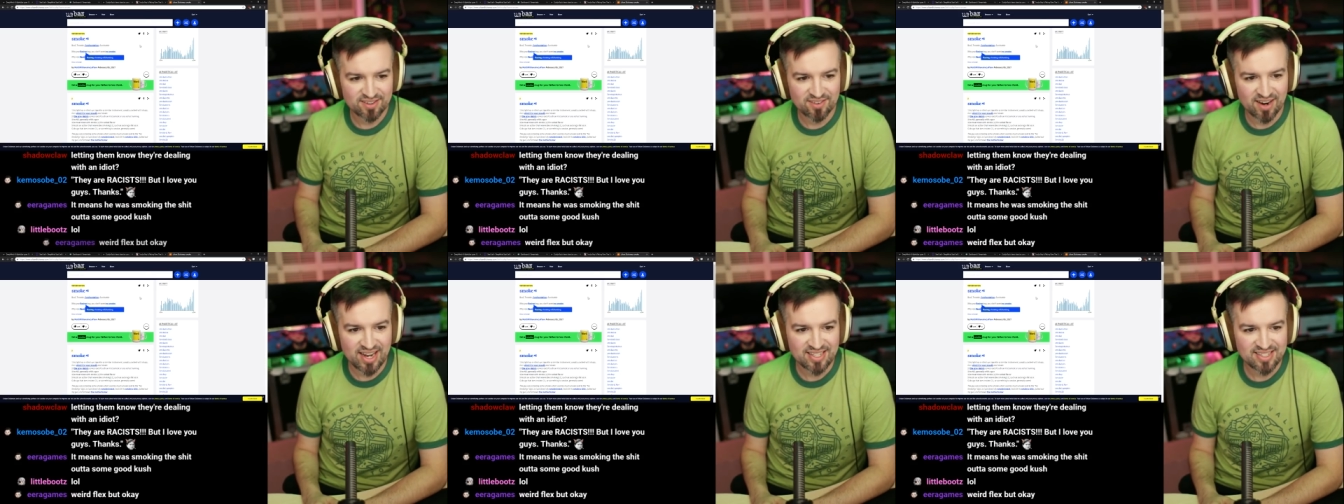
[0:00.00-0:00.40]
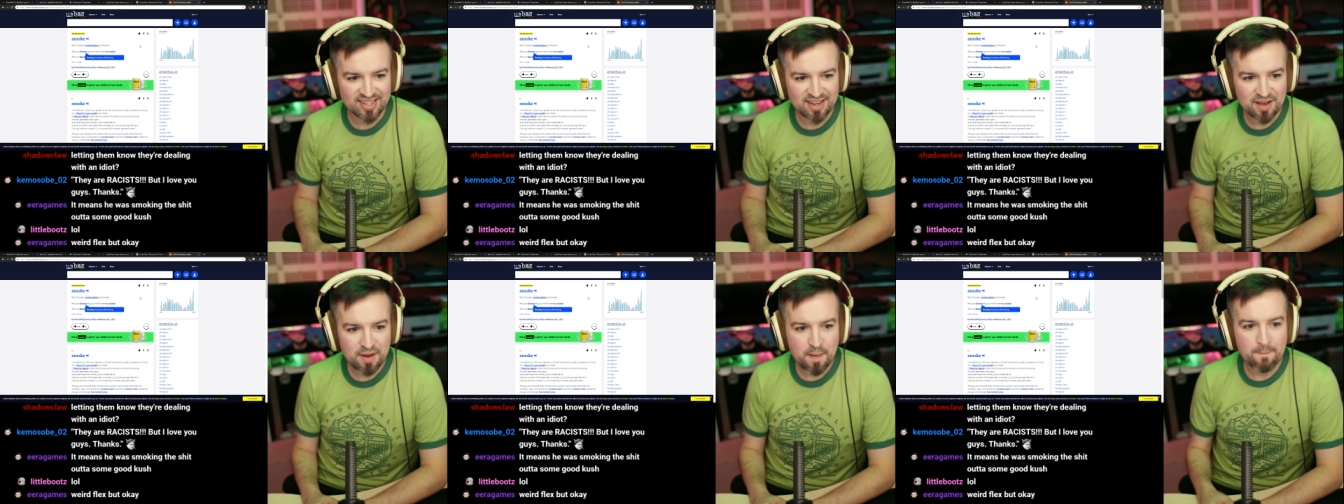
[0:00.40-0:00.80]
right?
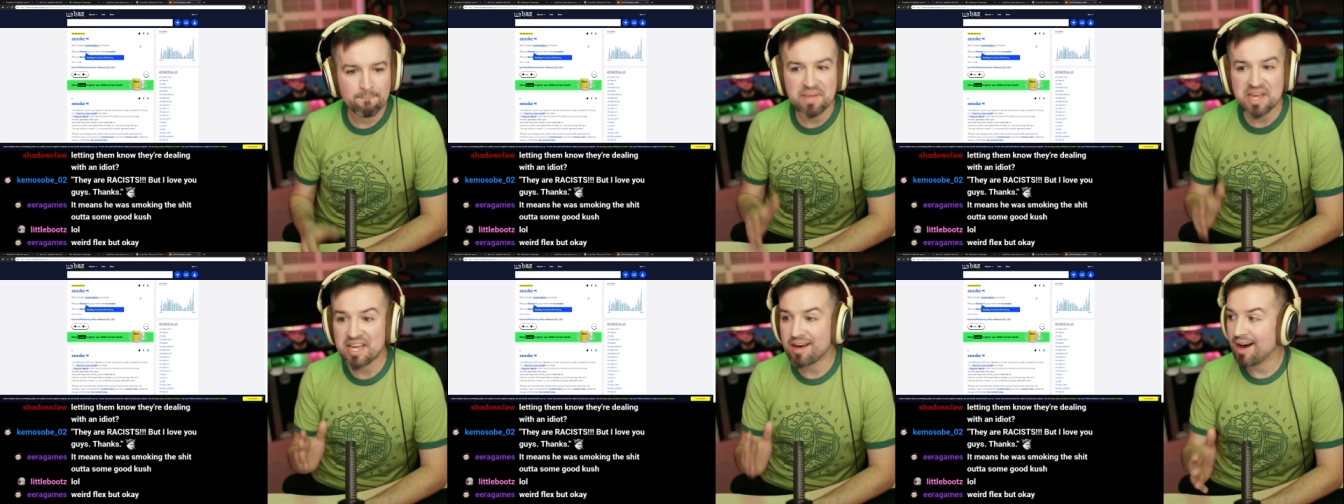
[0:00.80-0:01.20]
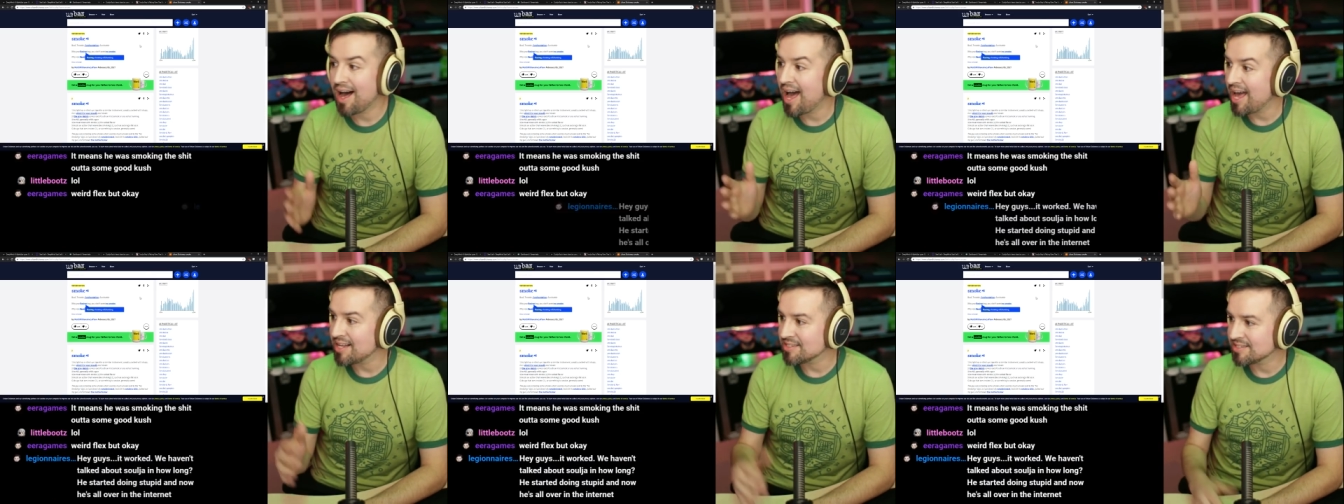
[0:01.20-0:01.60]

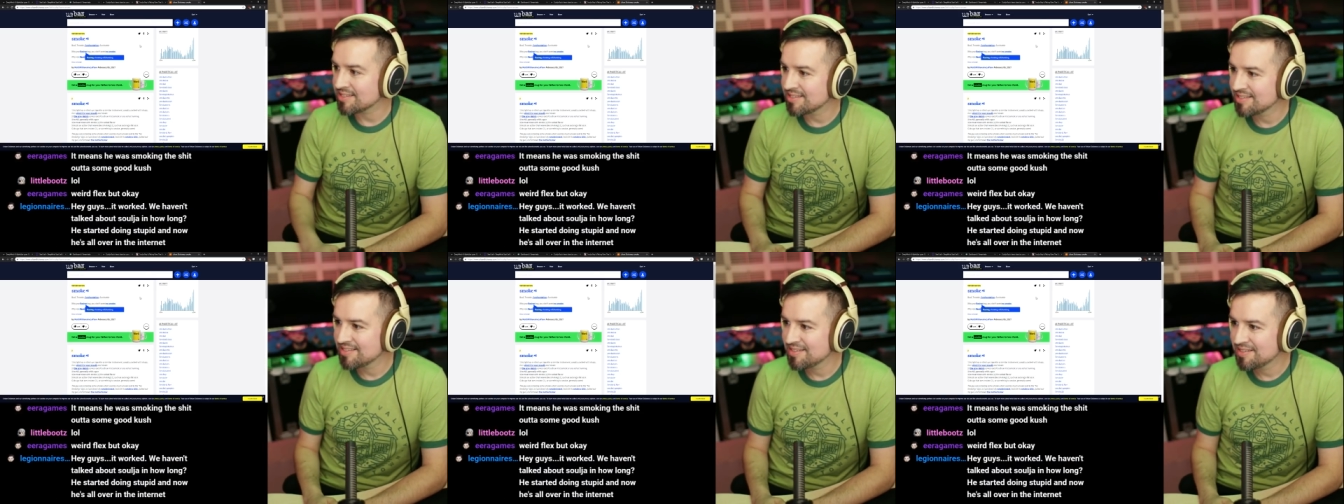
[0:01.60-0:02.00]
Because